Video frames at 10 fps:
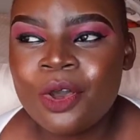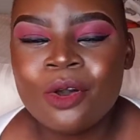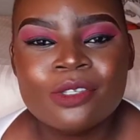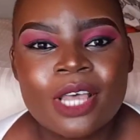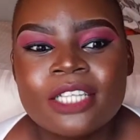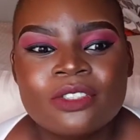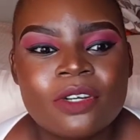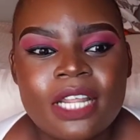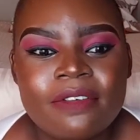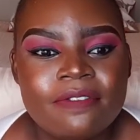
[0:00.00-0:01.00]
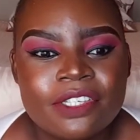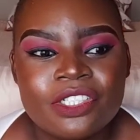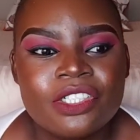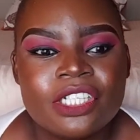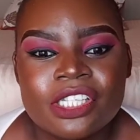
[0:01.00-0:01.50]
so I don't have
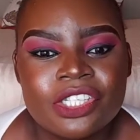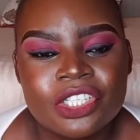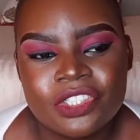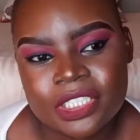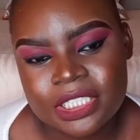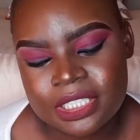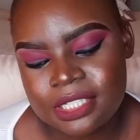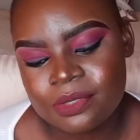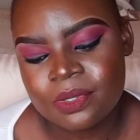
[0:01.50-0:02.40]
physical insecurities.